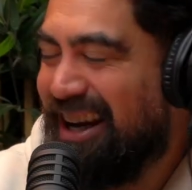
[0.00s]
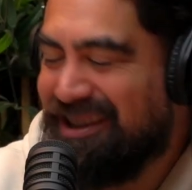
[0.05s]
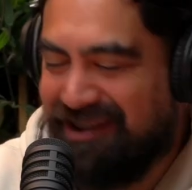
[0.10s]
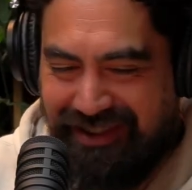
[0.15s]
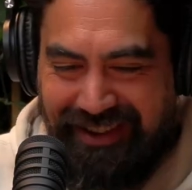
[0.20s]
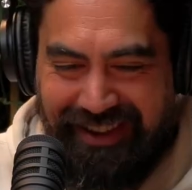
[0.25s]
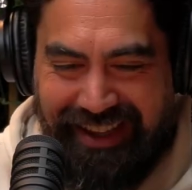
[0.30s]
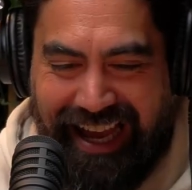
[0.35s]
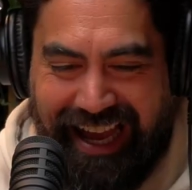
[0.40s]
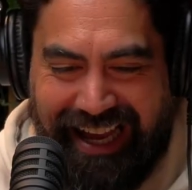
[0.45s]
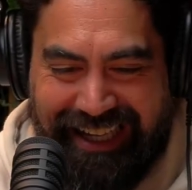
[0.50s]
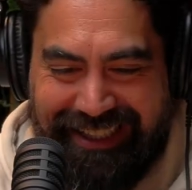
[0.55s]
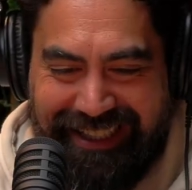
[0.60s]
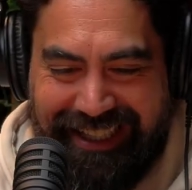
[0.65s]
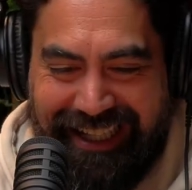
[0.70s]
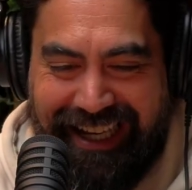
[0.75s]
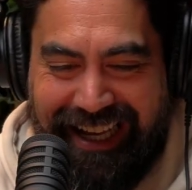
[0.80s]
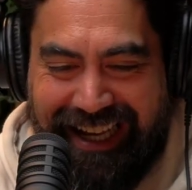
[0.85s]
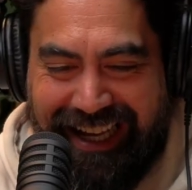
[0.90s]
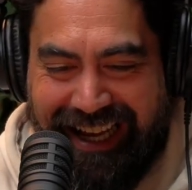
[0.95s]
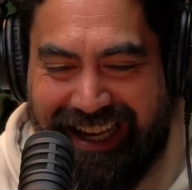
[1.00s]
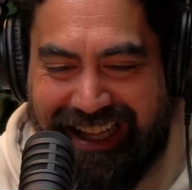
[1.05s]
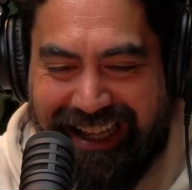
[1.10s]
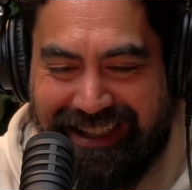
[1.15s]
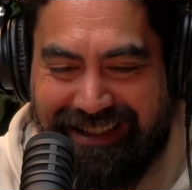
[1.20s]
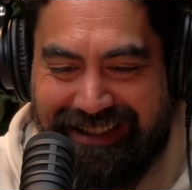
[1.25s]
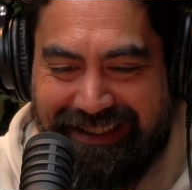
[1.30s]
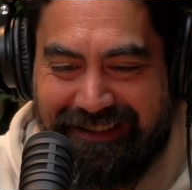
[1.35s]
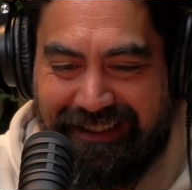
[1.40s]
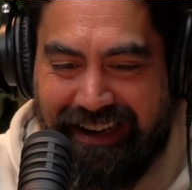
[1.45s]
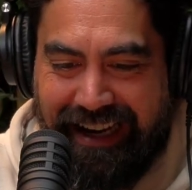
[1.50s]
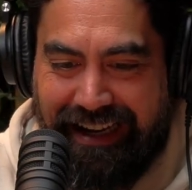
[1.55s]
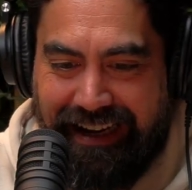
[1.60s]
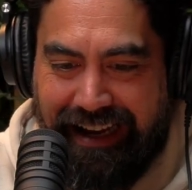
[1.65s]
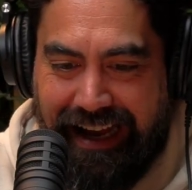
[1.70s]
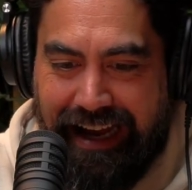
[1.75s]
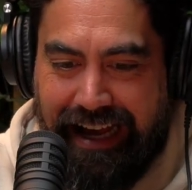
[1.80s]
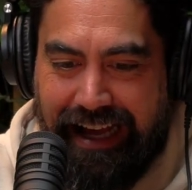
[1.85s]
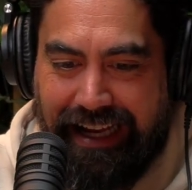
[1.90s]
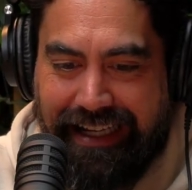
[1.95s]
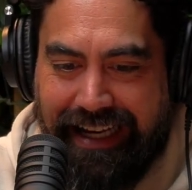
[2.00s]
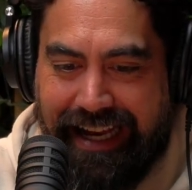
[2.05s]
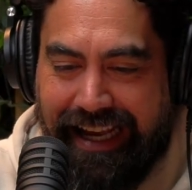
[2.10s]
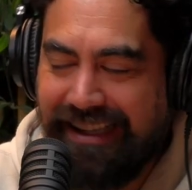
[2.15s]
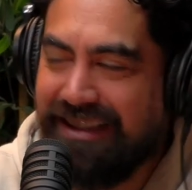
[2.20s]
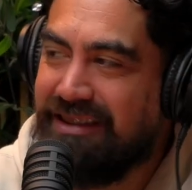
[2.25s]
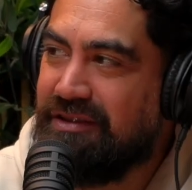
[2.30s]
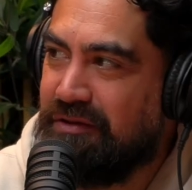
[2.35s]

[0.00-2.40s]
saw that actually. Yeah, that's great. Next